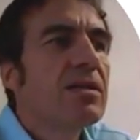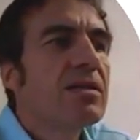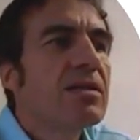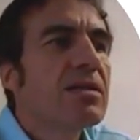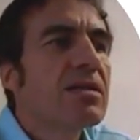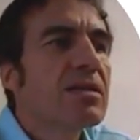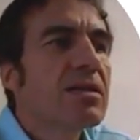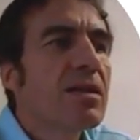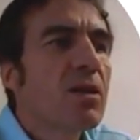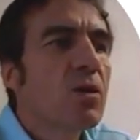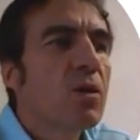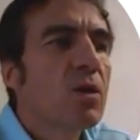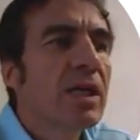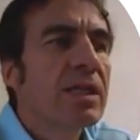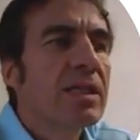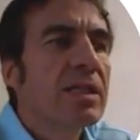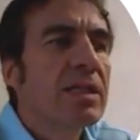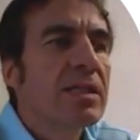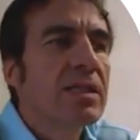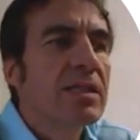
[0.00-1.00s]

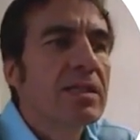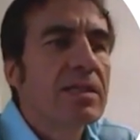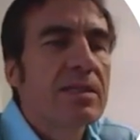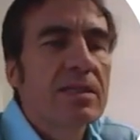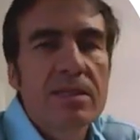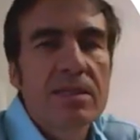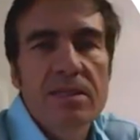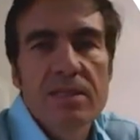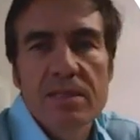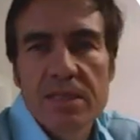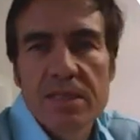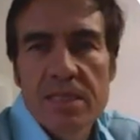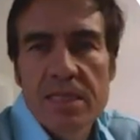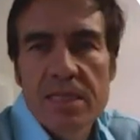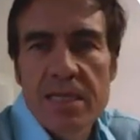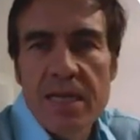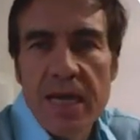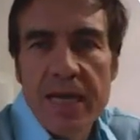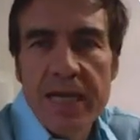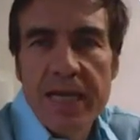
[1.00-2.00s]
slogans,
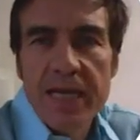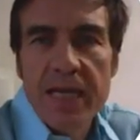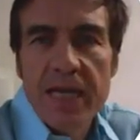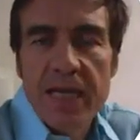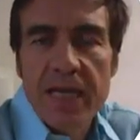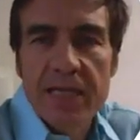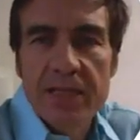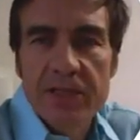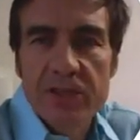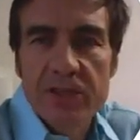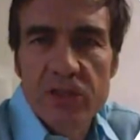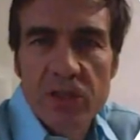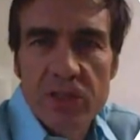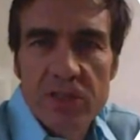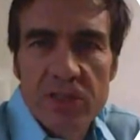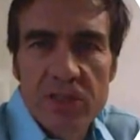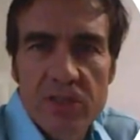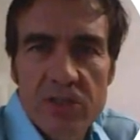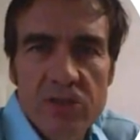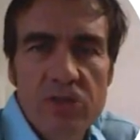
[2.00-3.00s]
Nike,
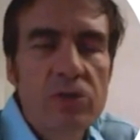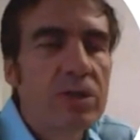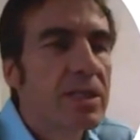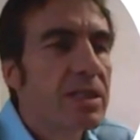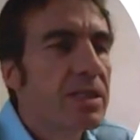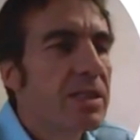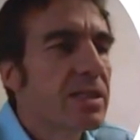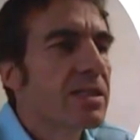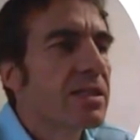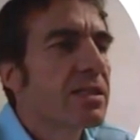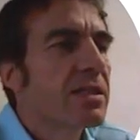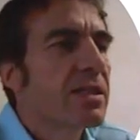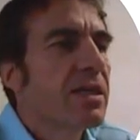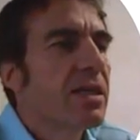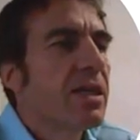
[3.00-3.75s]
just do it,